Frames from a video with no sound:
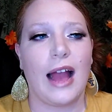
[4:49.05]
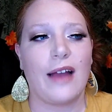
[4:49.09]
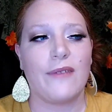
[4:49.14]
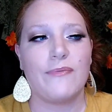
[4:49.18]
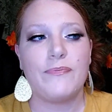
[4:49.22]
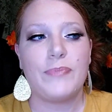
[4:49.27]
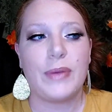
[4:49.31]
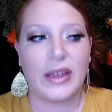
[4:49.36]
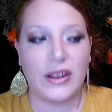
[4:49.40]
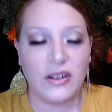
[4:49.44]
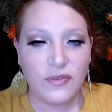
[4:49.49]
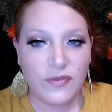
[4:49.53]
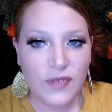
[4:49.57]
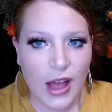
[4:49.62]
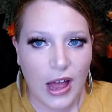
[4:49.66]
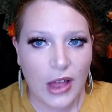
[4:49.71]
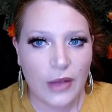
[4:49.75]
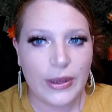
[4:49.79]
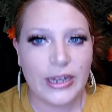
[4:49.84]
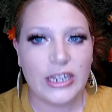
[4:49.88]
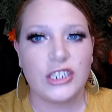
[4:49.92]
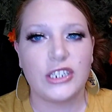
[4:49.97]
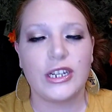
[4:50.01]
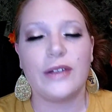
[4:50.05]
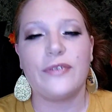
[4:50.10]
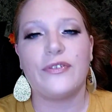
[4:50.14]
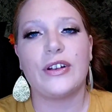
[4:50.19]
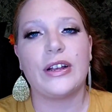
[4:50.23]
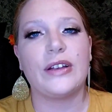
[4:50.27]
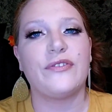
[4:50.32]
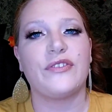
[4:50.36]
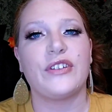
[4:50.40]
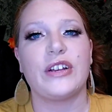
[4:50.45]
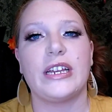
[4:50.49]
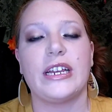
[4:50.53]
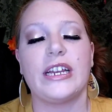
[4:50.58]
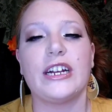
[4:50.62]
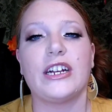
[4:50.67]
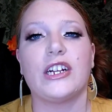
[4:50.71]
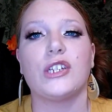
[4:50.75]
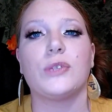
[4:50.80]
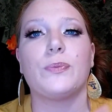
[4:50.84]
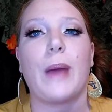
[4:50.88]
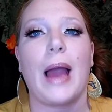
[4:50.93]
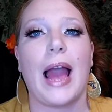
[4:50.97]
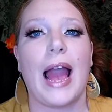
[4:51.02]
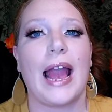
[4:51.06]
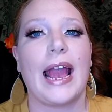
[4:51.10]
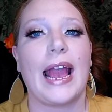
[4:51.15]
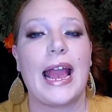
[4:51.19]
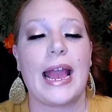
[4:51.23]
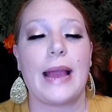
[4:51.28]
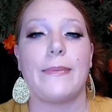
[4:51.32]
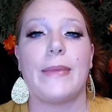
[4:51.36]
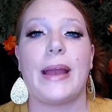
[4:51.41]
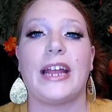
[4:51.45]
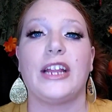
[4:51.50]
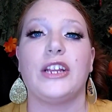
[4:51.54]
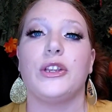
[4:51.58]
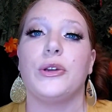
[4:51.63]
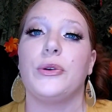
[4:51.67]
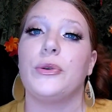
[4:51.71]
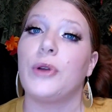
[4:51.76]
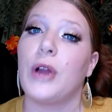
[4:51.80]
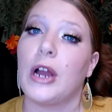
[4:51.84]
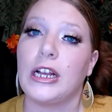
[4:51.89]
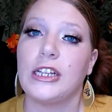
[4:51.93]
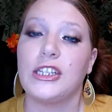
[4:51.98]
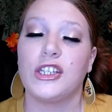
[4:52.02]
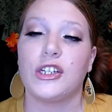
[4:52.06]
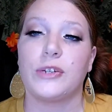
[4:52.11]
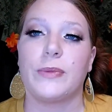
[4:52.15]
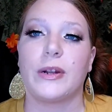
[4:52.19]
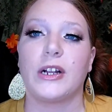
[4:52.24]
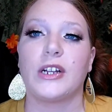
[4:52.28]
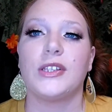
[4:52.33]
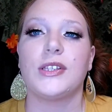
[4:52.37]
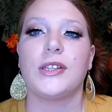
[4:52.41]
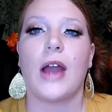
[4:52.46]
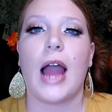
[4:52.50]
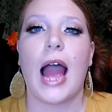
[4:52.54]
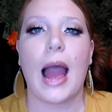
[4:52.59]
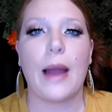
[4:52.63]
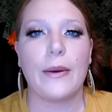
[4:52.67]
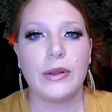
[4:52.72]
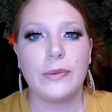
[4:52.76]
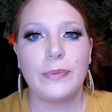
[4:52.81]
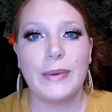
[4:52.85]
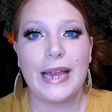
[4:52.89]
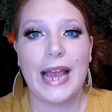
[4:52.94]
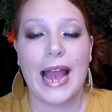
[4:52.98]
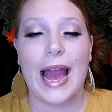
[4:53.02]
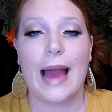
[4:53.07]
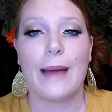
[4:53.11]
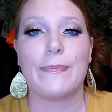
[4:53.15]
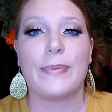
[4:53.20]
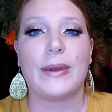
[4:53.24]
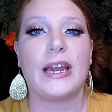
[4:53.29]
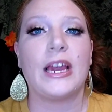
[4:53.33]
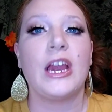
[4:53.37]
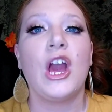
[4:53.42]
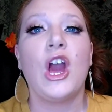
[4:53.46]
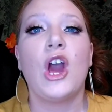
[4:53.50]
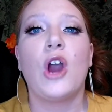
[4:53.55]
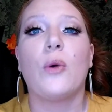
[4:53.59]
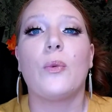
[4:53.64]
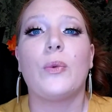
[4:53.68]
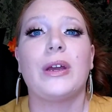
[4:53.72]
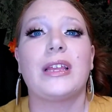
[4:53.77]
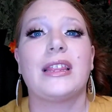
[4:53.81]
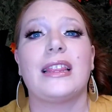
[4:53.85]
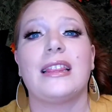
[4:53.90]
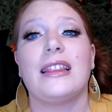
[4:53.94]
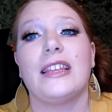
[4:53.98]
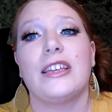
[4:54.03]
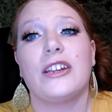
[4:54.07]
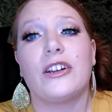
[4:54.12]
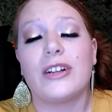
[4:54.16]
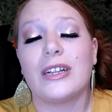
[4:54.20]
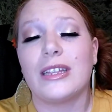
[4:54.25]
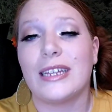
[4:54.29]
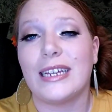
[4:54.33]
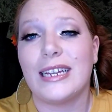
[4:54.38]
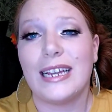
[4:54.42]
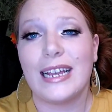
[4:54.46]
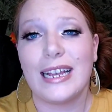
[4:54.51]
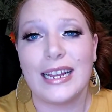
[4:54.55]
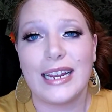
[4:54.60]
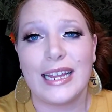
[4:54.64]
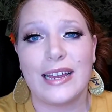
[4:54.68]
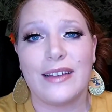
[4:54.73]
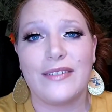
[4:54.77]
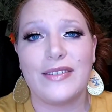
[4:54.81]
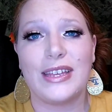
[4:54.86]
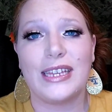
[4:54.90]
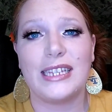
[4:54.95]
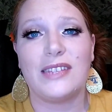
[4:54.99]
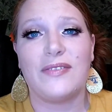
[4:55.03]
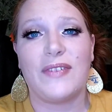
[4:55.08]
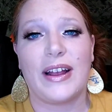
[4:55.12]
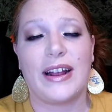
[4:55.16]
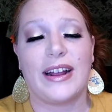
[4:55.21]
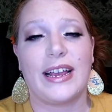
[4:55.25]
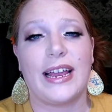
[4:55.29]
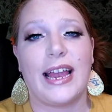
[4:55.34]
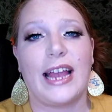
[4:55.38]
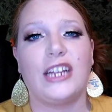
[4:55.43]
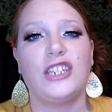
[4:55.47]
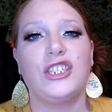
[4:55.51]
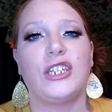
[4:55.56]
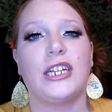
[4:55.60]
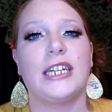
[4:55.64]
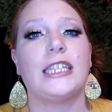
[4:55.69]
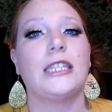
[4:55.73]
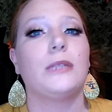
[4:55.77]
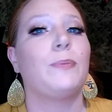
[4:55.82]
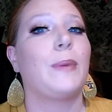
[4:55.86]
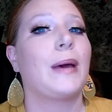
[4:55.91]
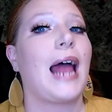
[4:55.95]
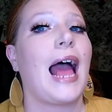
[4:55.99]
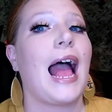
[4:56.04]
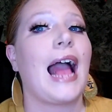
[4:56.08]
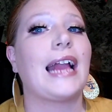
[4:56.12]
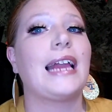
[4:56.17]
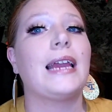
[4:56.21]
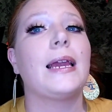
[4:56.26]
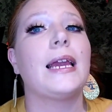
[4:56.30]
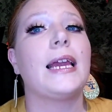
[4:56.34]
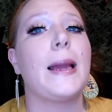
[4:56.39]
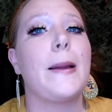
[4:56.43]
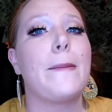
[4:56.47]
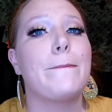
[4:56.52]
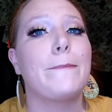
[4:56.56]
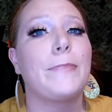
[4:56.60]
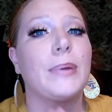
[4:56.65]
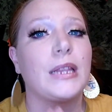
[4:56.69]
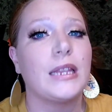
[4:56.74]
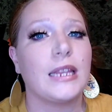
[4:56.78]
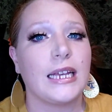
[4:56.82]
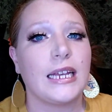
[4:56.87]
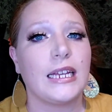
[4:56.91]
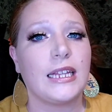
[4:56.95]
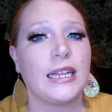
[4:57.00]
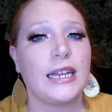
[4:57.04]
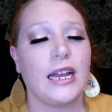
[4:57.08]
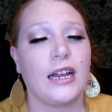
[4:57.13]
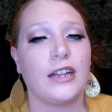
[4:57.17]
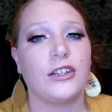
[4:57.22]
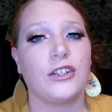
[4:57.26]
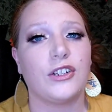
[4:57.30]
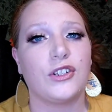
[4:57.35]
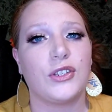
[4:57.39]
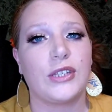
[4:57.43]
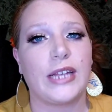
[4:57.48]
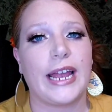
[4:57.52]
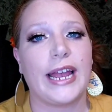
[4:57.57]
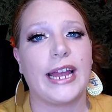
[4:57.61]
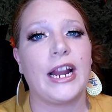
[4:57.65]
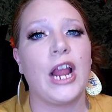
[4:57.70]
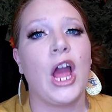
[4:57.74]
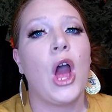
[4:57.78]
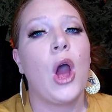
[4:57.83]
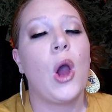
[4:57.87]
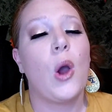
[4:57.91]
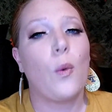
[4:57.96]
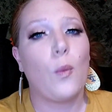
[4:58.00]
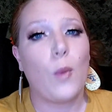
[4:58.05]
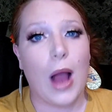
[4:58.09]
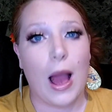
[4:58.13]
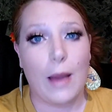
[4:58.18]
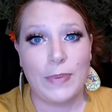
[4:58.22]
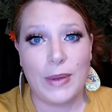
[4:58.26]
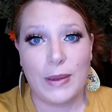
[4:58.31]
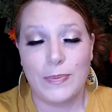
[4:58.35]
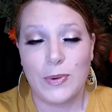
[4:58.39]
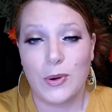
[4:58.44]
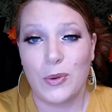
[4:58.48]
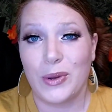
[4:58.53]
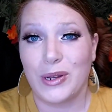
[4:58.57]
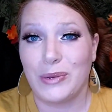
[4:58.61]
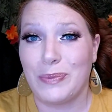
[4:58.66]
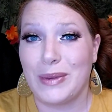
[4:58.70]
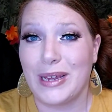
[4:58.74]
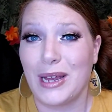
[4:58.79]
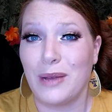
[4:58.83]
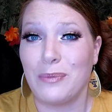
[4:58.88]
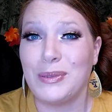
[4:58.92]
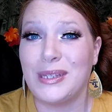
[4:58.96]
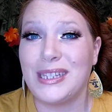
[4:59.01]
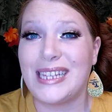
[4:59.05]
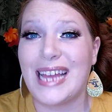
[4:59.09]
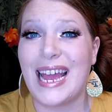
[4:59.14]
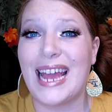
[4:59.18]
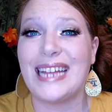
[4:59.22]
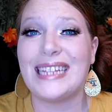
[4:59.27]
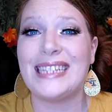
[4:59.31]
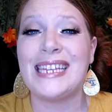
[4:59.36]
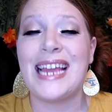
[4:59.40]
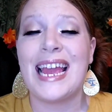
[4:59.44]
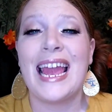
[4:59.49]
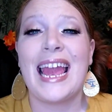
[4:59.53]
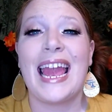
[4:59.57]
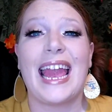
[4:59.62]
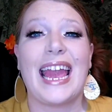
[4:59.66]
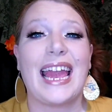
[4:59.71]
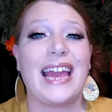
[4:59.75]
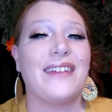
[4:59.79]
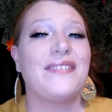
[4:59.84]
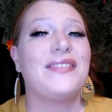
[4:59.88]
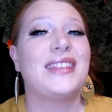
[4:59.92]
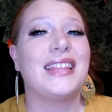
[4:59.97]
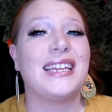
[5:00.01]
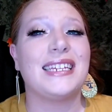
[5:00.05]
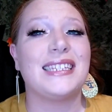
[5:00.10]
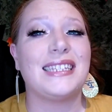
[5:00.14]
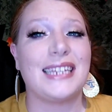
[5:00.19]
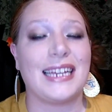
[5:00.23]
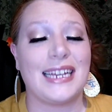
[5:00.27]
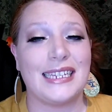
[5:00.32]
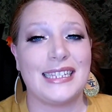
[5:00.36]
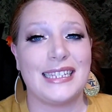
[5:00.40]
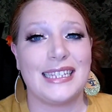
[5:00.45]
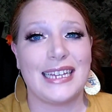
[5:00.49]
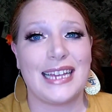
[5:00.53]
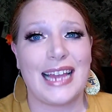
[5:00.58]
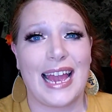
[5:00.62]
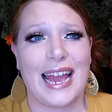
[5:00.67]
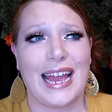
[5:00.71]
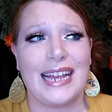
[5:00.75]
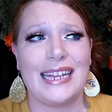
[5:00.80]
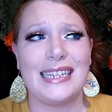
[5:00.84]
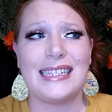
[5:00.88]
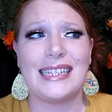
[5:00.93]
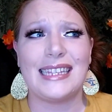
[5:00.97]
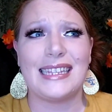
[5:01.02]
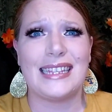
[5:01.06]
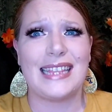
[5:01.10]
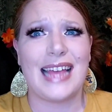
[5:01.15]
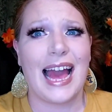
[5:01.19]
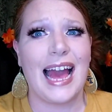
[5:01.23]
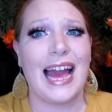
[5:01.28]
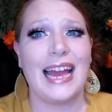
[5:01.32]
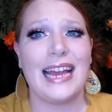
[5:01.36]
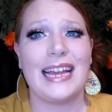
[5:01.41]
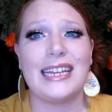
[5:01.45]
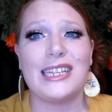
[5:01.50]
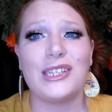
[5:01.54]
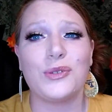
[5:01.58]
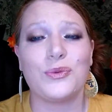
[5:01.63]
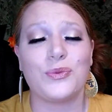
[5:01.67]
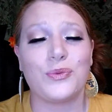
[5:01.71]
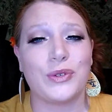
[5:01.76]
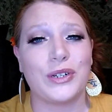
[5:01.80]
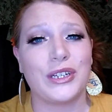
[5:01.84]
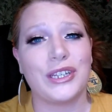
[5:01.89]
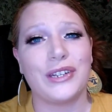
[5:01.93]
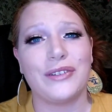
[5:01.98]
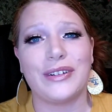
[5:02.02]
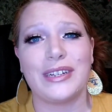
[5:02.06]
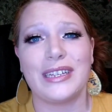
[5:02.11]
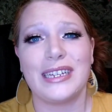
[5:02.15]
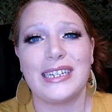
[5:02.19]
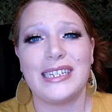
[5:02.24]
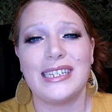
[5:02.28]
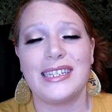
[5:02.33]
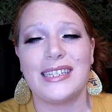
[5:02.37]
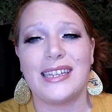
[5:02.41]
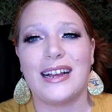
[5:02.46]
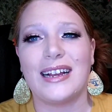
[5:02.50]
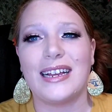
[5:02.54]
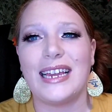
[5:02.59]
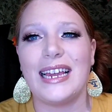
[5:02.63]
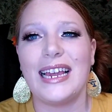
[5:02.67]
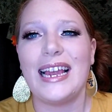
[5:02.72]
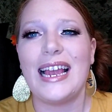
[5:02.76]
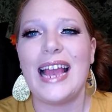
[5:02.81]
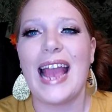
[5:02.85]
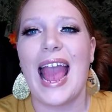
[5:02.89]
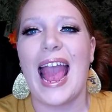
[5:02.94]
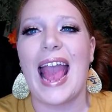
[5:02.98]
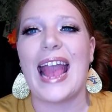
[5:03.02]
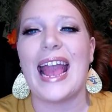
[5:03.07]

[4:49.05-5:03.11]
I've been following Jeffree for years, but I am a new customer, so I would be happy with literally any of these variations, but I can completely understand why people would be upset if this is the case. That is really, really sucky.